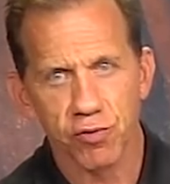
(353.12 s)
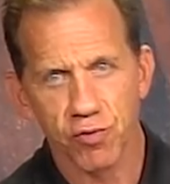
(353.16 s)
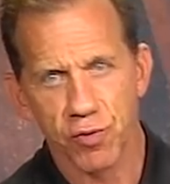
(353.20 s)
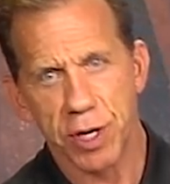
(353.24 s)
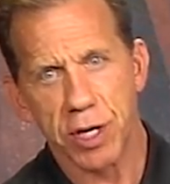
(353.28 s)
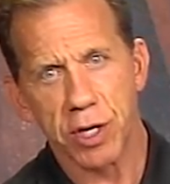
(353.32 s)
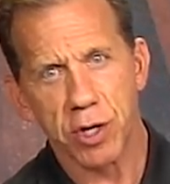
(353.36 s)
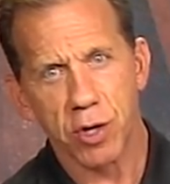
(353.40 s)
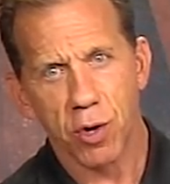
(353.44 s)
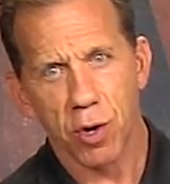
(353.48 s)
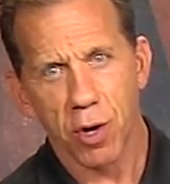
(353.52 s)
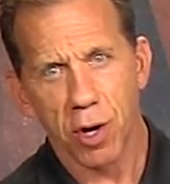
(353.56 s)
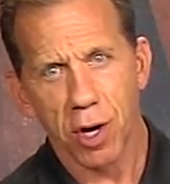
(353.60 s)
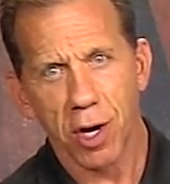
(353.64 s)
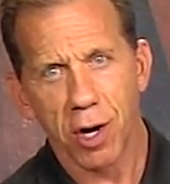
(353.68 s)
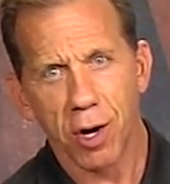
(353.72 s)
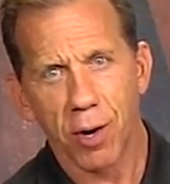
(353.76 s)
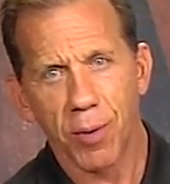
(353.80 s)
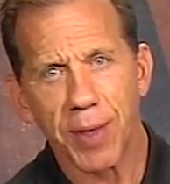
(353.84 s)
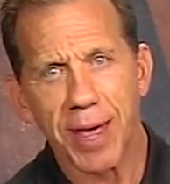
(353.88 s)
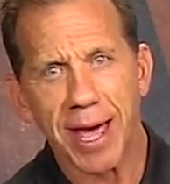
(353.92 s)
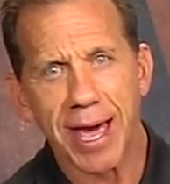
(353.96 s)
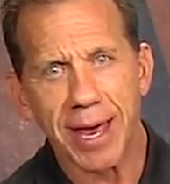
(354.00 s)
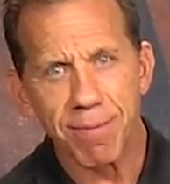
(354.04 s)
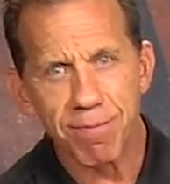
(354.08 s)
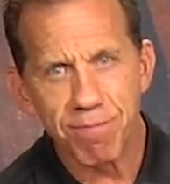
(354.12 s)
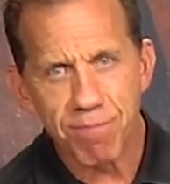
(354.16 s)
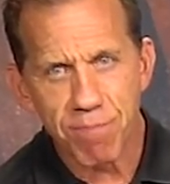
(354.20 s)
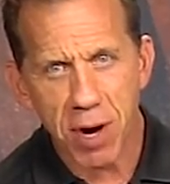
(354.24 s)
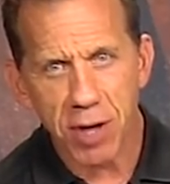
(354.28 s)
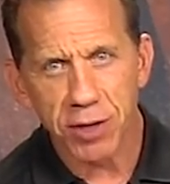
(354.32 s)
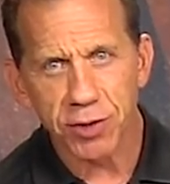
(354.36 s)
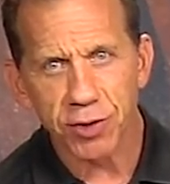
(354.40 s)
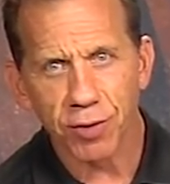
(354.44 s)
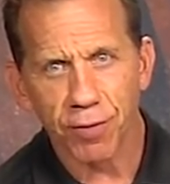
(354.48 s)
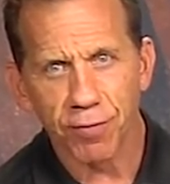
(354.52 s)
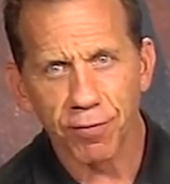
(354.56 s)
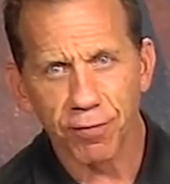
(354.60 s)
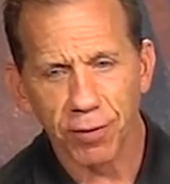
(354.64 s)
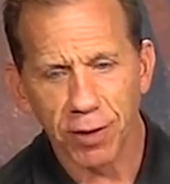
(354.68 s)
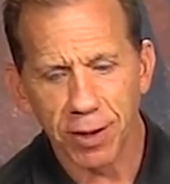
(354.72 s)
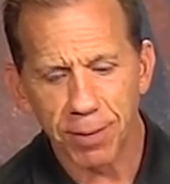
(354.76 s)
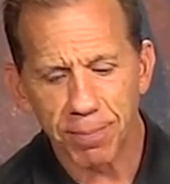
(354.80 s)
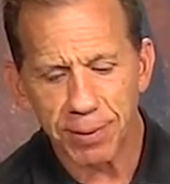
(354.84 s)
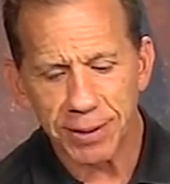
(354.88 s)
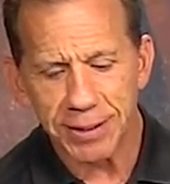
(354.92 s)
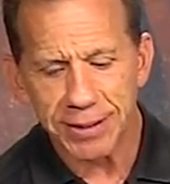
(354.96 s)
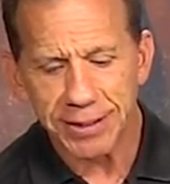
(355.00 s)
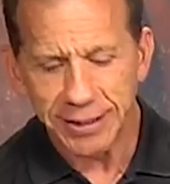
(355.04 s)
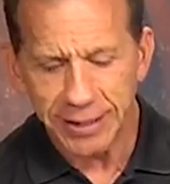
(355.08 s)
recoil and muzzle
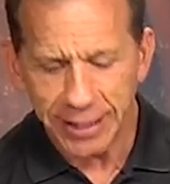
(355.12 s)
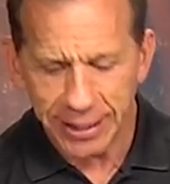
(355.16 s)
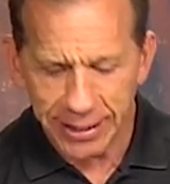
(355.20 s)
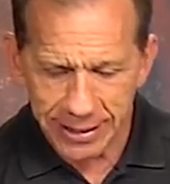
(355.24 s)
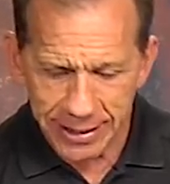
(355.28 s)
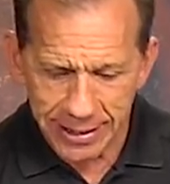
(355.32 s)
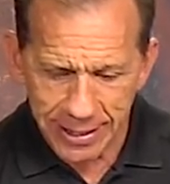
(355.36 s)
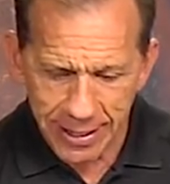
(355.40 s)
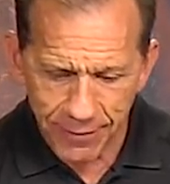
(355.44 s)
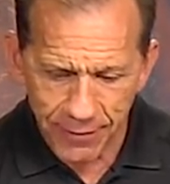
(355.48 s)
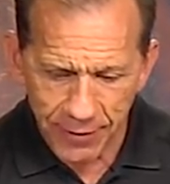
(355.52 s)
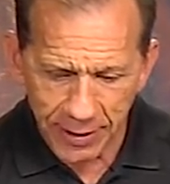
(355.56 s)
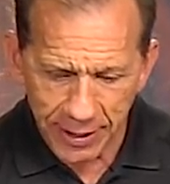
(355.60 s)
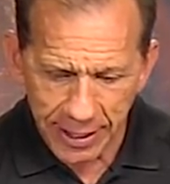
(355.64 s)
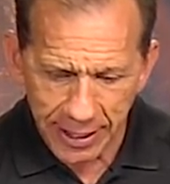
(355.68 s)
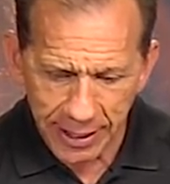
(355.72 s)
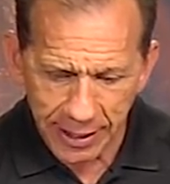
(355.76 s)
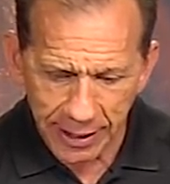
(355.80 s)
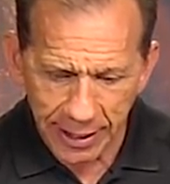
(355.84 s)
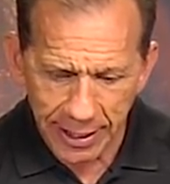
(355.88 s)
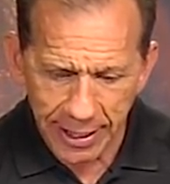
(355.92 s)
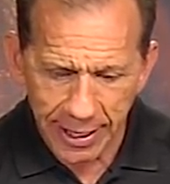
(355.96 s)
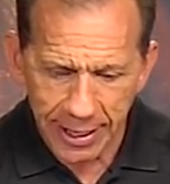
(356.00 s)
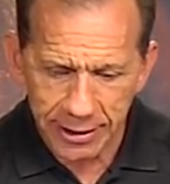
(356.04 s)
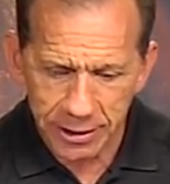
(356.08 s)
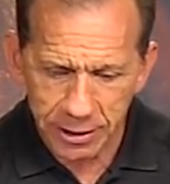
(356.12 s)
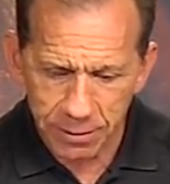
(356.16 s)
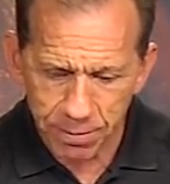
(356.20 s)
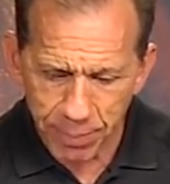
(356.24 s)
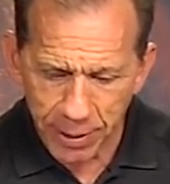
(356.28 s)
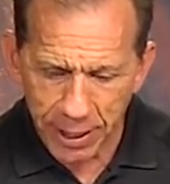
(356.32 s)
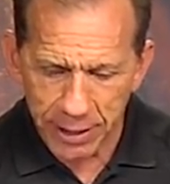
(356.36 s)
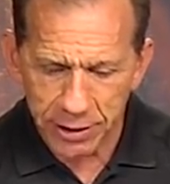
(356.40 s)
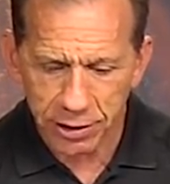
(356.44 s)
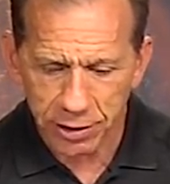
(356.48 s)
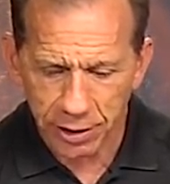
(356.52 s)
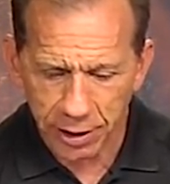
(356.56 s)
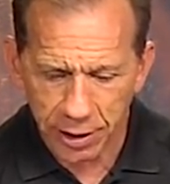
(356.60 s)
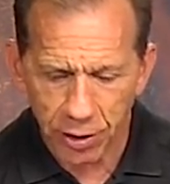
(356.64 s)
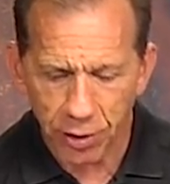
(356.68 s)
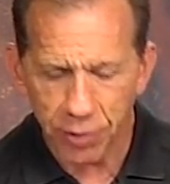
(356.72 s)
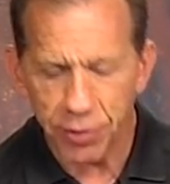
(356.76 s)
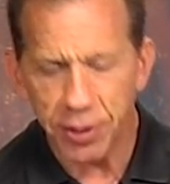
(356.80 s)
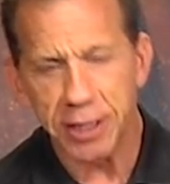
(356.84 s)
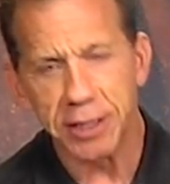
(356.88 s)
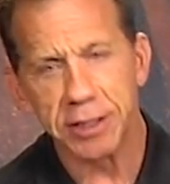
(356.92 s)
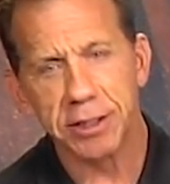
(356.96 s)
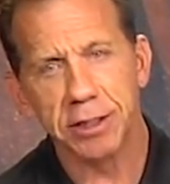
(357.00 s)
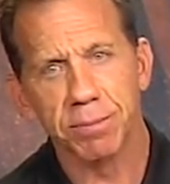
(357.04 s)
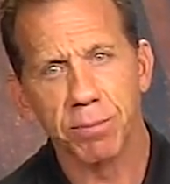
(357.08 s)
flip significantly, especially on
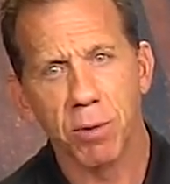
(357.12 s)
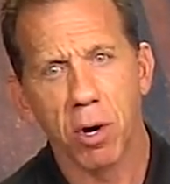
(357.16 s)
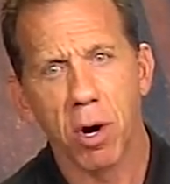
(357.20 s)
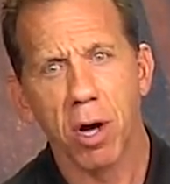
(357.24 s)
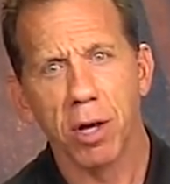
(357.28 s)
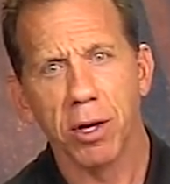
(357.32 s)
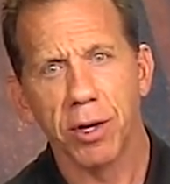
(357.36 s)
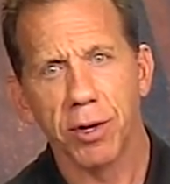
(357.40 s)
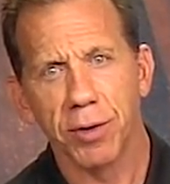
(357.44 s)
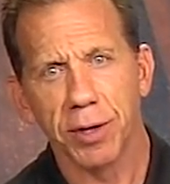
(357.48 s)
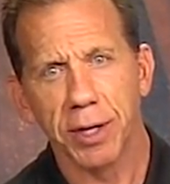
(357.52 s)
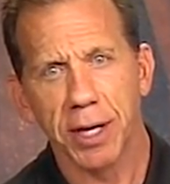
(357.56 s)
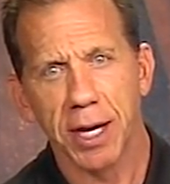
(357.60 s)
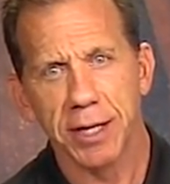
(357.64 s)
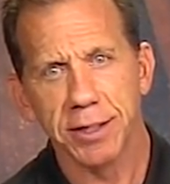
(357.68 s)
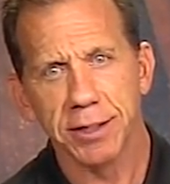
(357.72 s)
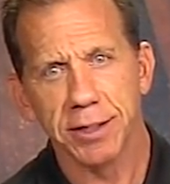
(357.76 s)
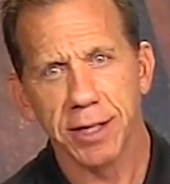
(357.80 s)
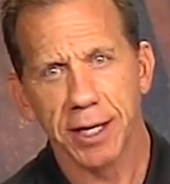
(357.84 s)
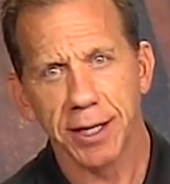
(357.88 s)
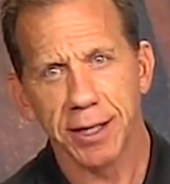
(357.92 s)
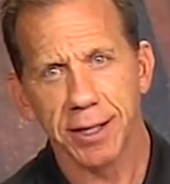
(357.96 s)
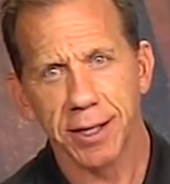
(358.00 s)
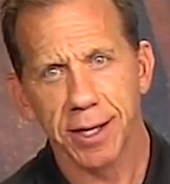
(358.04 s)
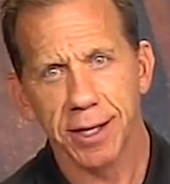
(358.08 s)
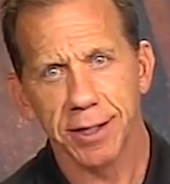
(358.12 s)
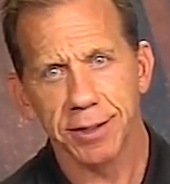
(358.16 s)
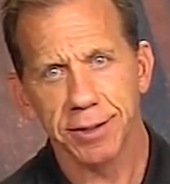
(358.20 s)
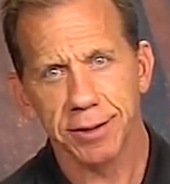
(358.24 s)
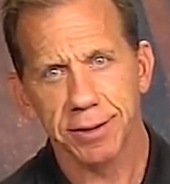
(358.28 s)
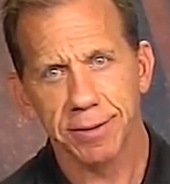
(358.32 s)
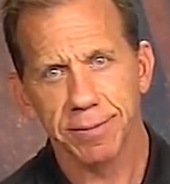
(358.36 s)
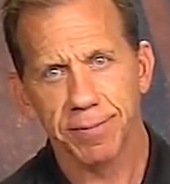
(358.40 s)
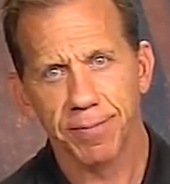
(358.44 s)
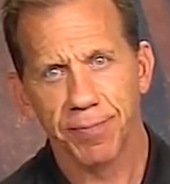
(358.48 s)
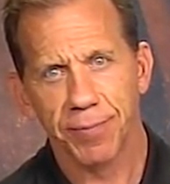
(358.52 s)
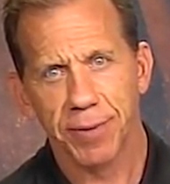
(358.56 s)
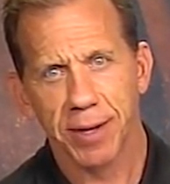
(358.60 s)
these small little guns like this.